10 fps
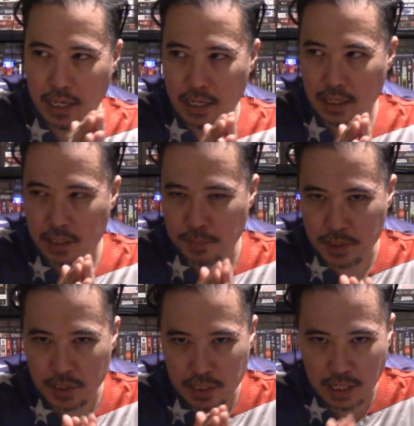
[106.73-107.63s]

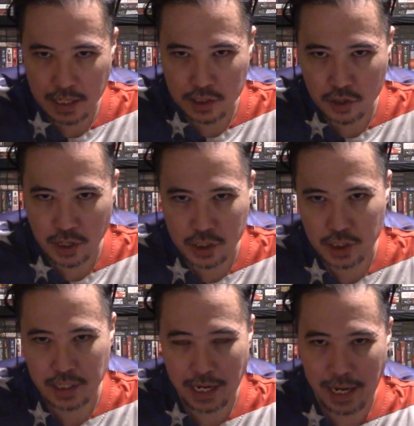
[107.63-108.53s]
especially the
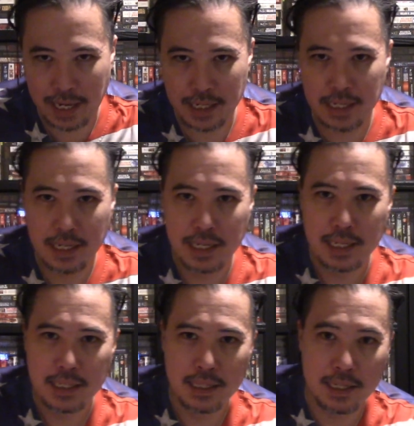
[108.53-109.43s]
concentration and
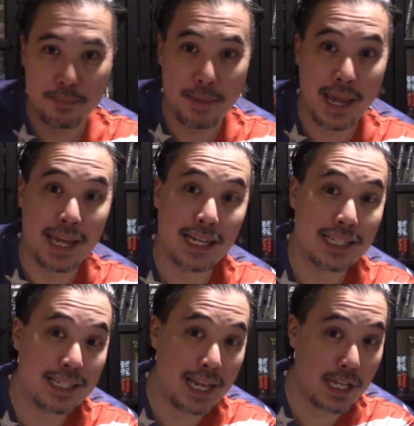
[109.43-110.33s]
the paying
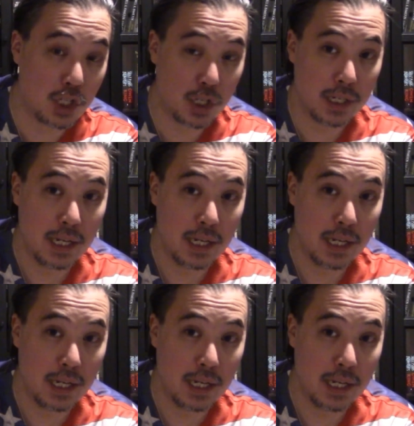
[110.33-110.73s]
attention.